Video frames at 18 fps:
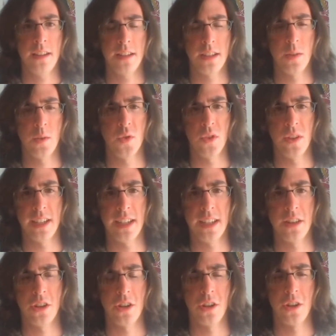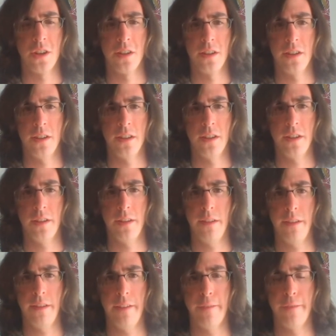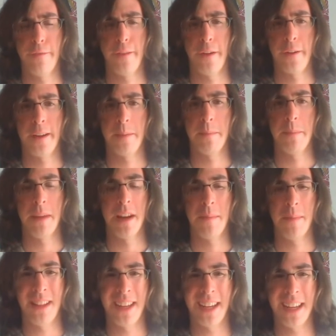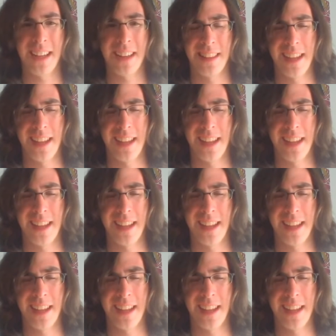usually either very minimally,